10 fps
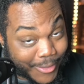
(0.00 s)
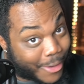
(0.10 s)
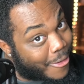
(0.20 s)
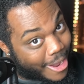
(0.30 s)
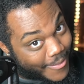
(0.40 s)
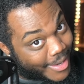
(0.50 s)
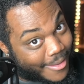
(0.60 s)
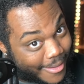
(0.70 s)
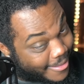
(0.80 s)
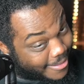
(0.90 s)
Gravity,
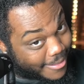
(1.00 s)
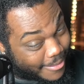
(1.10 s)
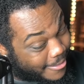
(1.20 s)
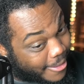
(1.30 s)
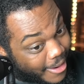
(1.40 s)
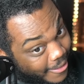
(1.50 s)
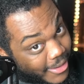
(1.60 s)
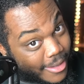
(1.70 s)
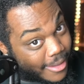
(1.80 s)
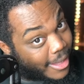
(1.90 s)
huh? Hmm,
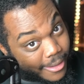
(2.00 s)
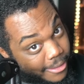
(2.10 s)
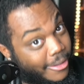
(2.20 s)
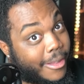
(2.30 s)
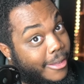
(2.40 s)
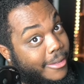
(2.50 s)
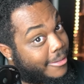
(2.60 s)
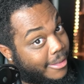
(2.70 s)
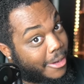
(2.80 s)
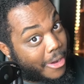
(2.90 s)
Gravity, like
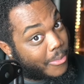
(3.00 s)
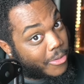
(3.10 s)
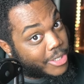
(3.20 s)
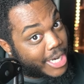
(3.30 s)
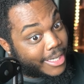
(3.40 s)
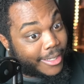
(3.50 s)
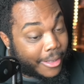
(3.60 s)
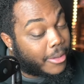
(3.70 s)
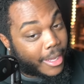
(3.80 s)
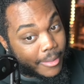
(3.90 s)
oh boy Johnny.
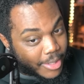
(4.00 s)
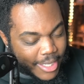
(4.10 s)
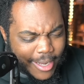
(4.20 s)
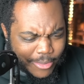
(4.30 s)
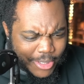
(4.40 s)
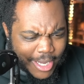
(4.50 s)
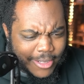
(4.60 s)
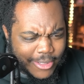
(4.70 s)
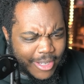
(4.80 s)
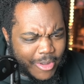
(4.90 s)
Okay, I'm just saying, I'm just saying,
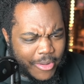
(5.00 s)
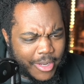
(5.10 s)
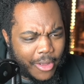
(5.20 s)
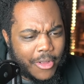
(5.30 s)
let's keep going though.